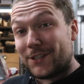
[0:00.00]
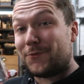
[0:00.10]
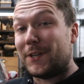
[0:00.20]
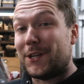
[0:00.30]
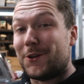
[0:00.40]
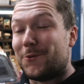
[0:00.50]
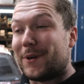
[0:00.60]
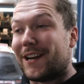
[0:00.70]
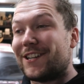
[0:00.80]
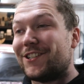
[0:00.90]
this video
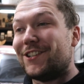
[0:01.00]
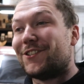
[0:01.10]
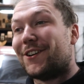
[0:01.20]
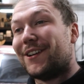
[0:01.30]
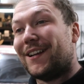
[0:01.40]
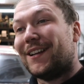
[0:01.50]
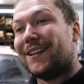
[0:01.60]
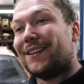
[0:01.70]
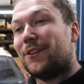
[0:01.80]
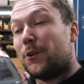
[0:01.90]
we're actually
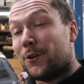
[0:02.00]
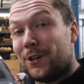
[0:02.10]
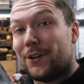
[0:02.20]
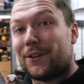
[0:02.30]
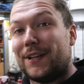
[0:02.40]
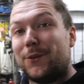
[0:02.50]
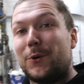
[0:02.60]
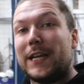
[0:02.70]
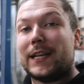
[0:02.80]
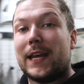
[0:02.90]
starting earlier in the
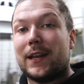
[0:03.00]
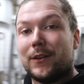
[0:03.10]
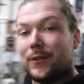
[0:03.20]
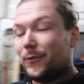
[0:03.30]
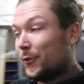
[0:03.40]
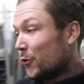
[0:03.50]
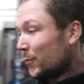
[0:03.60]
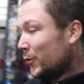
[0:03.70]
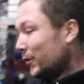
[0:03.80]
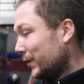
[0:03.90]
week than
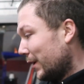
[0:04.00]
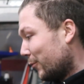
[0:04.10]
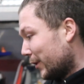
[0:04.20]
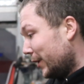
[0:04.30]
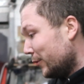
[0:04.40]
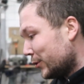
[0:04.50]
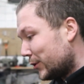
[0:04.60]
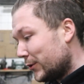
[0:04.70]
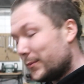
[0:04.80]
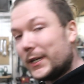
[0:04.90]
normal, than we're
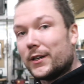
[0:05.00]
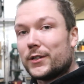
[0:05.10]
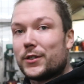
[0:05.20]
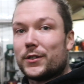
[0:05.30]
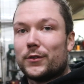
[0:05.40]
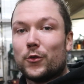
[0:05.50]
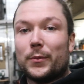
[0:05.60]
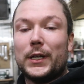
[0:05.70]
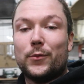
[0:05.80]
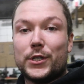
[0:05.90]
used to, because
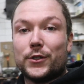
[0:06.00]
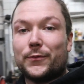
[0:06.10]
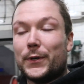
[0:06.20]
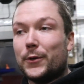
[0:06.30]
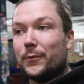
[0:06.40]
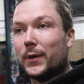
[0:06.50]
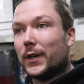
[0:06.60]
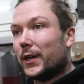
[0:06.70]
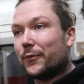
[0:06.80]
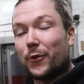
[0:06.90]
normally we just film
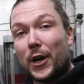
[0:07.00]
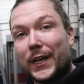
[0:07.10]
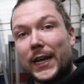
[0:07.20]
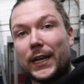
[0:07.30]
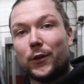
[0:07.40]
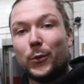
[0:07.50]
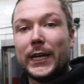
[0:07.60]
uh, Friday and the